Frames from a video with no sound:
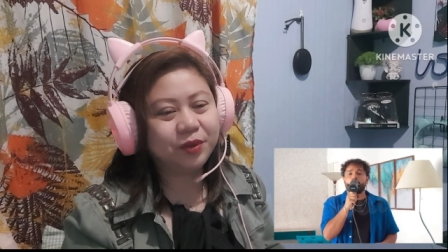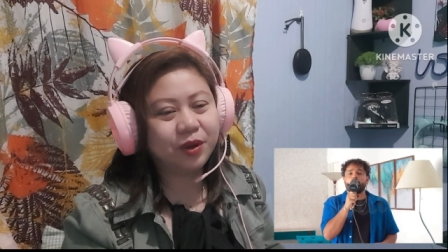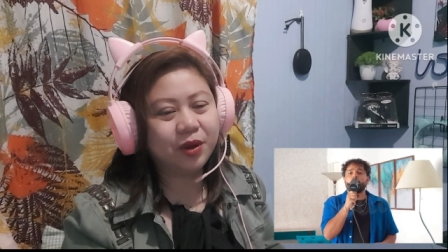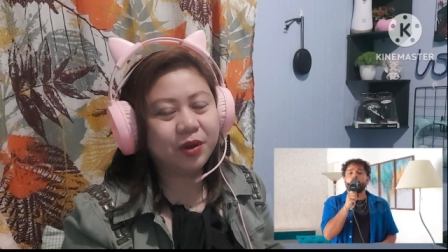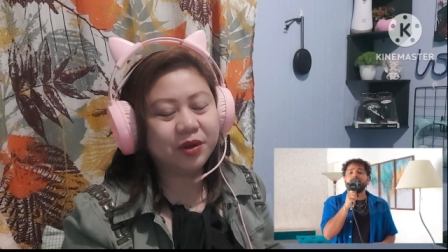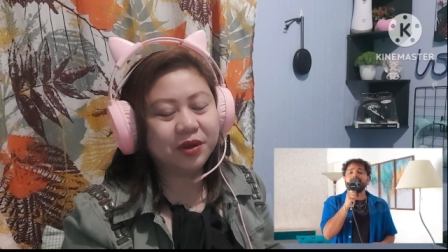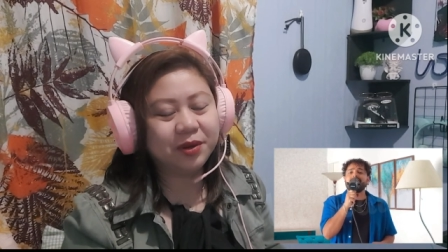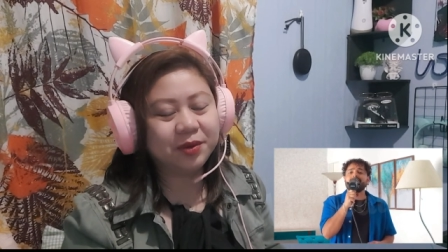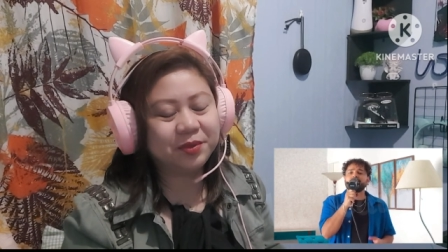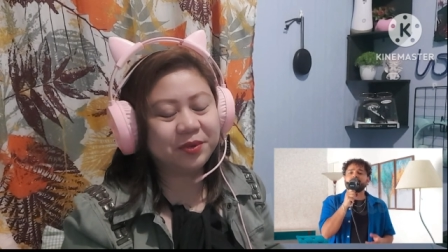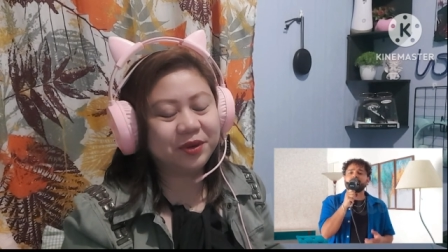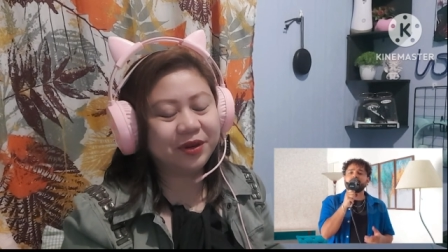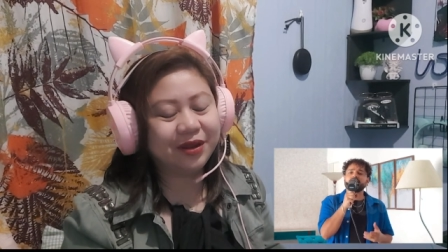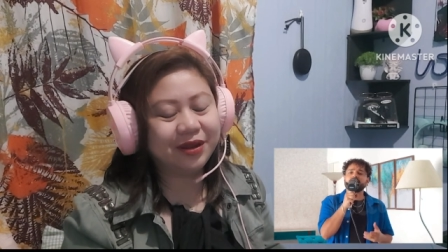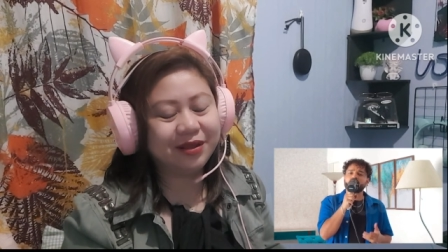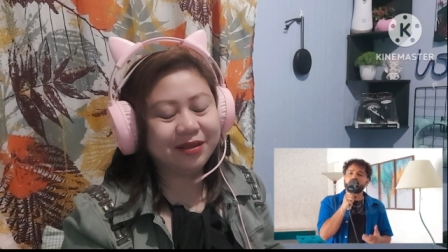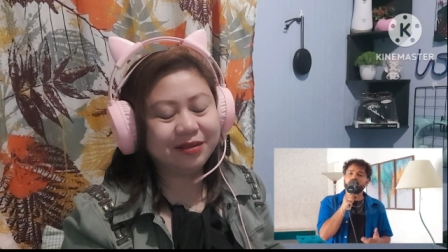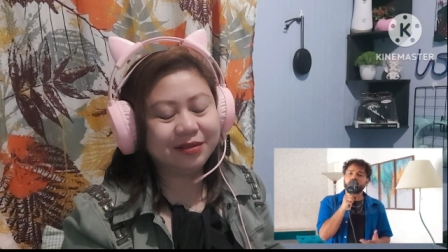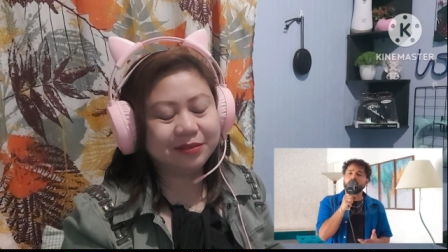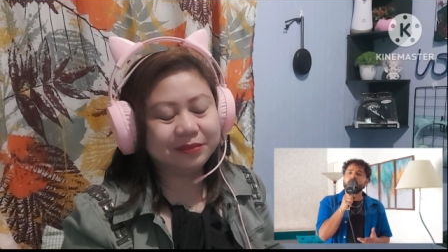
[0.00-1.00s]
while
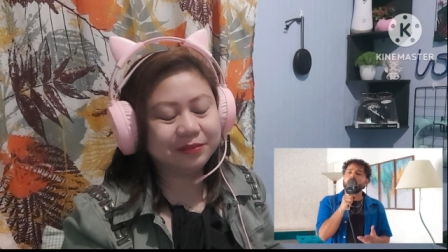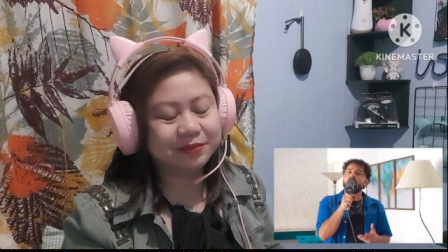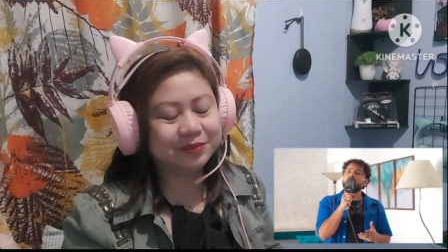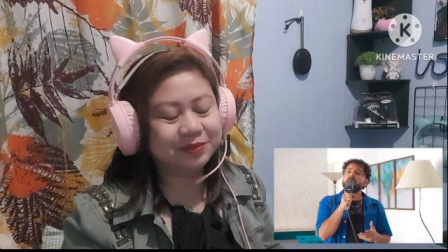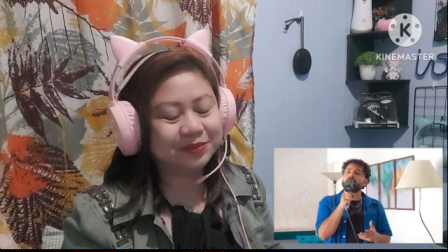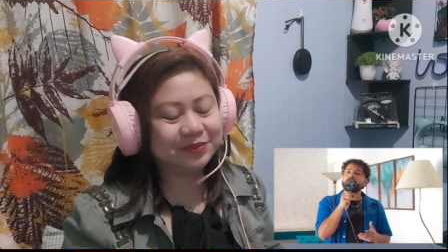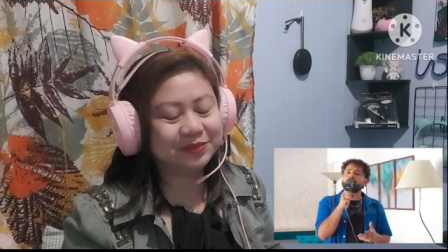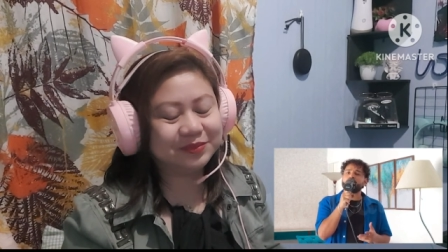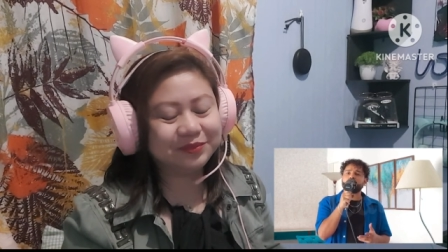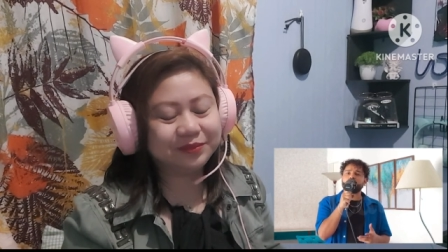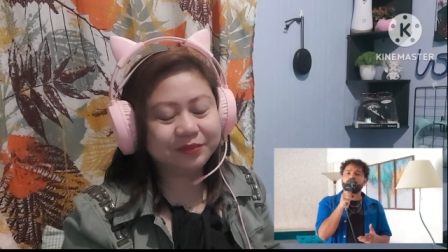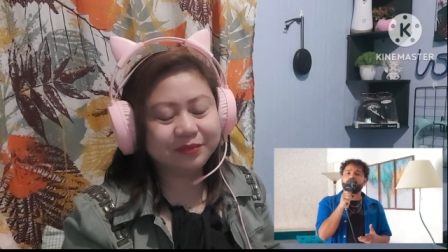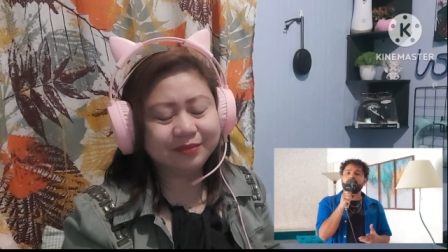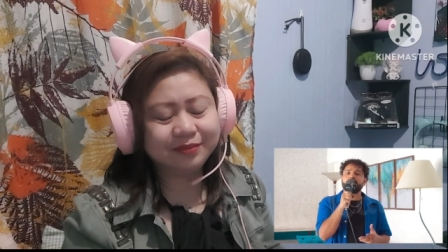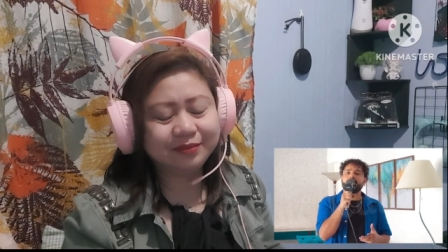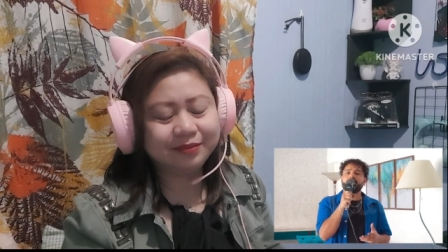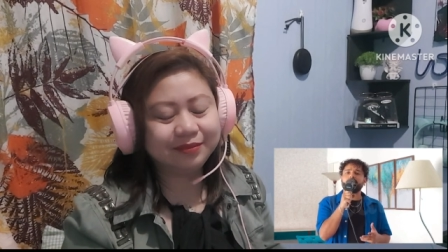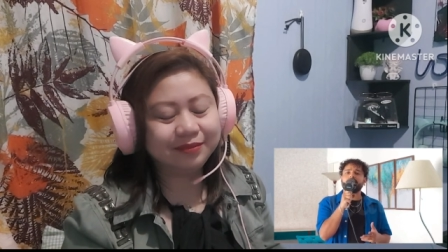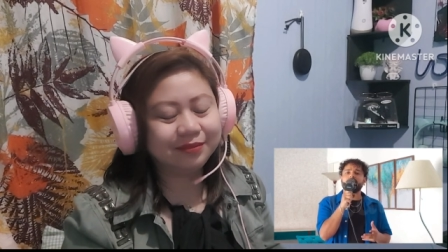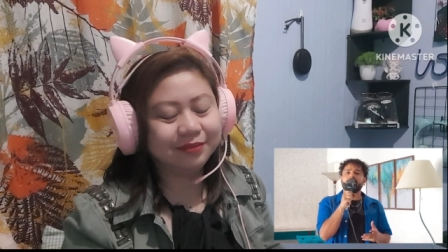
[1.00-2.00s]
you're far
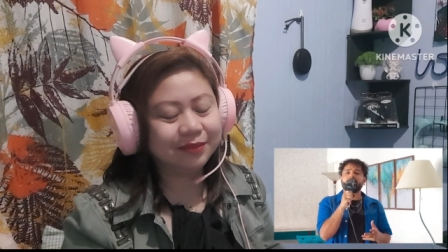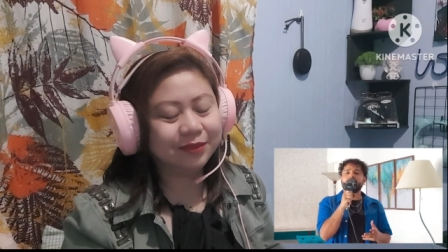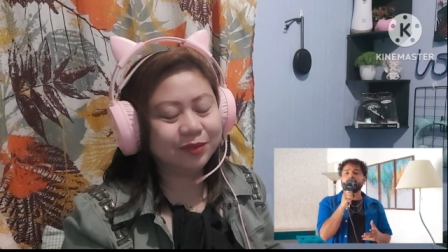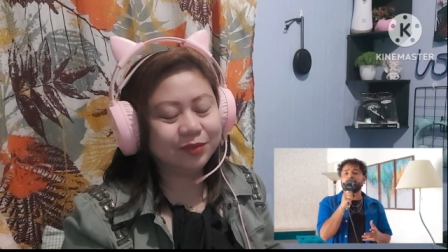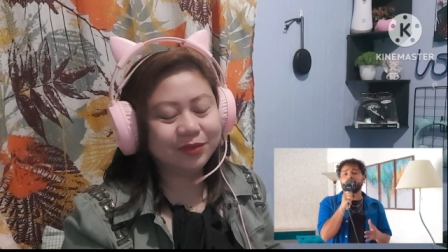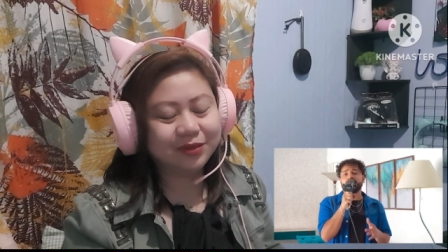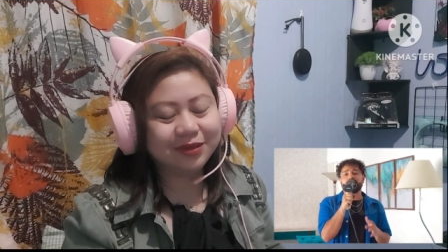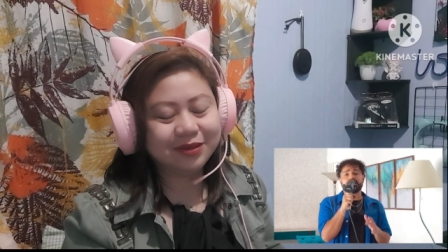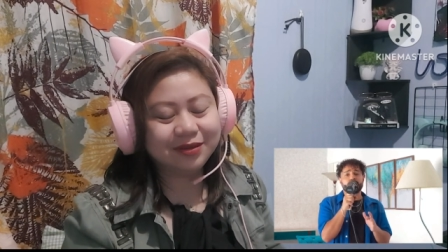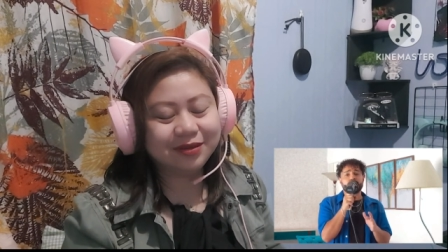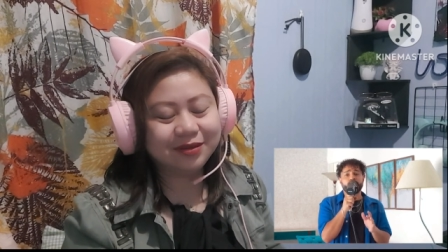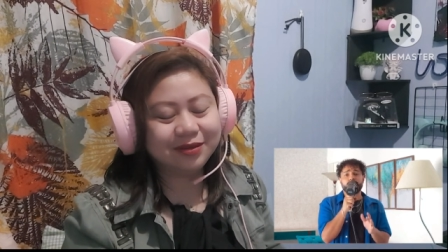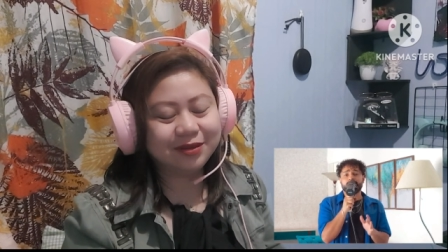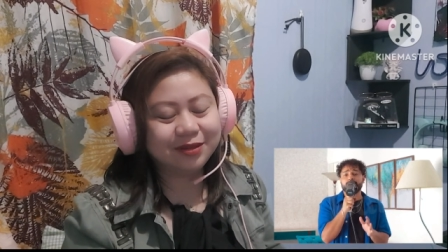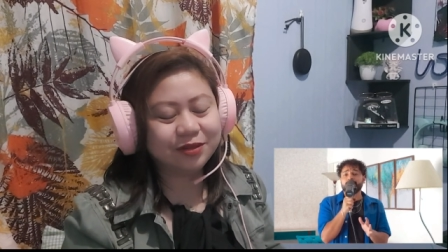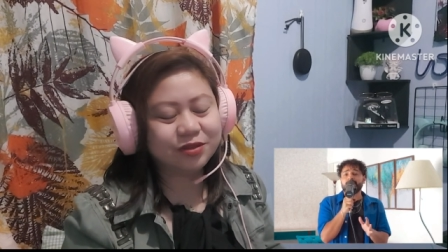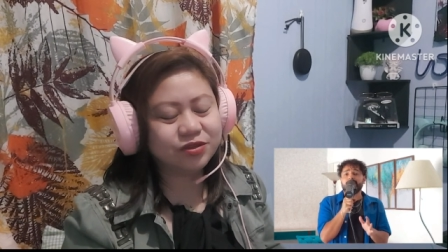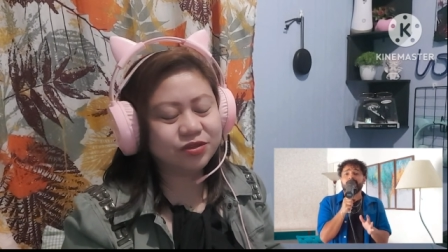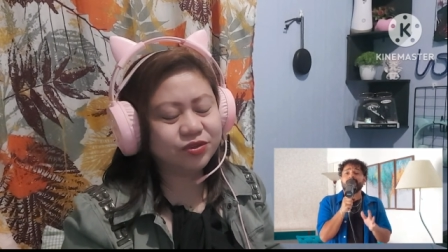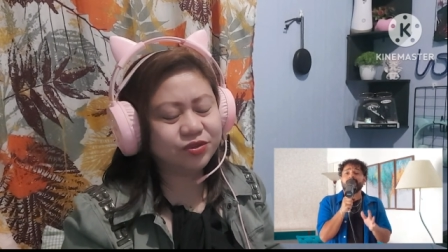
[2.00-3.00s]
away and
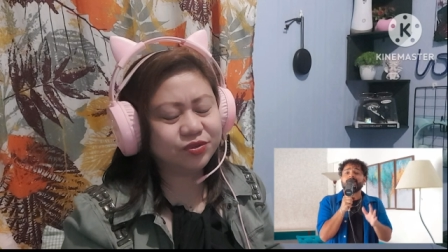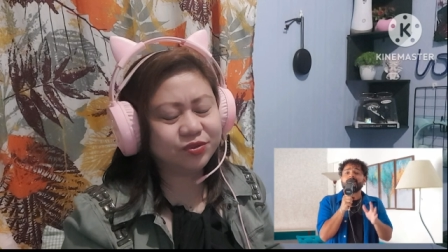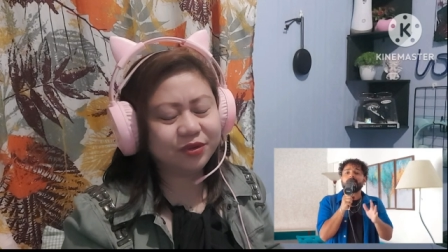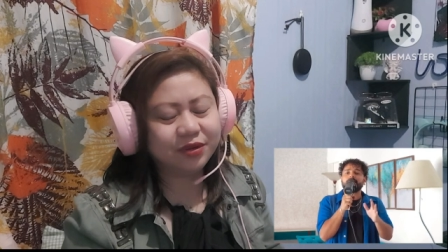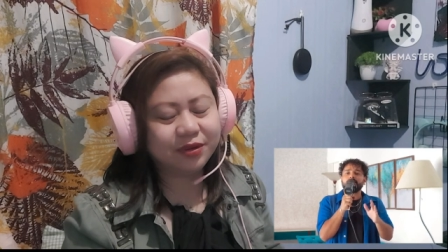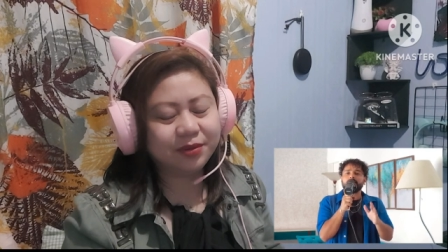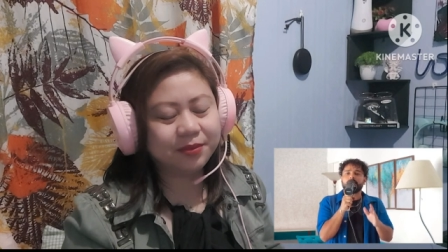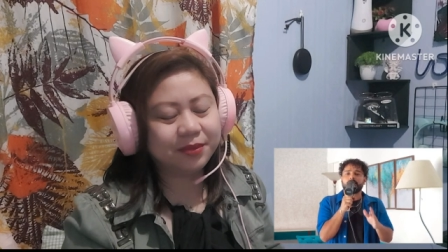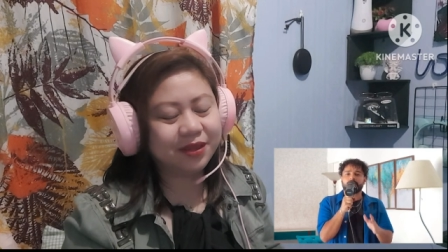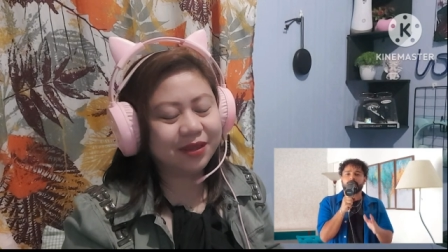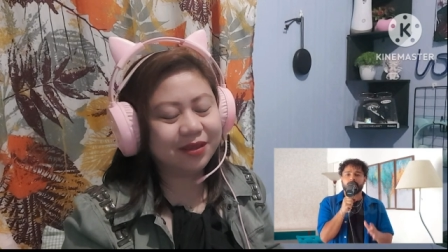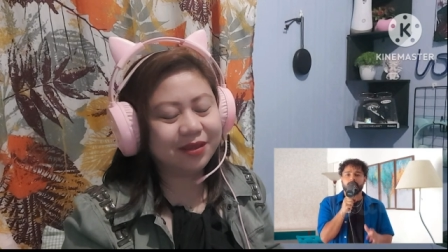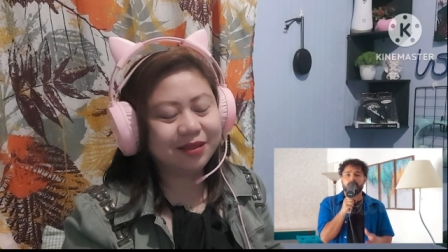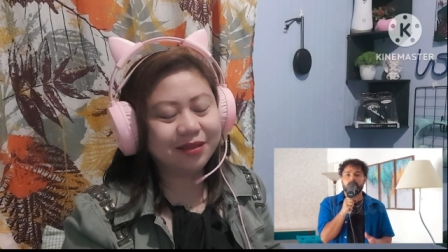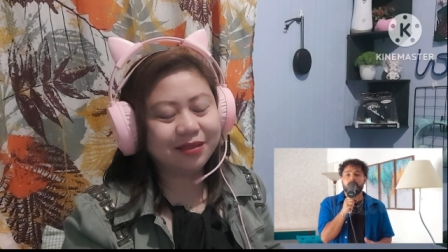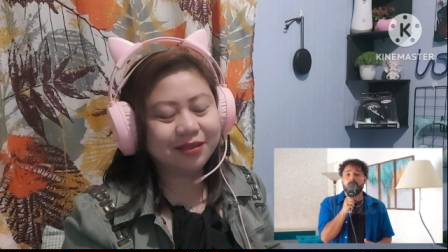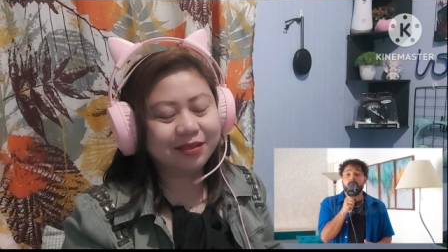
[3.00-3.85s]
dreaming.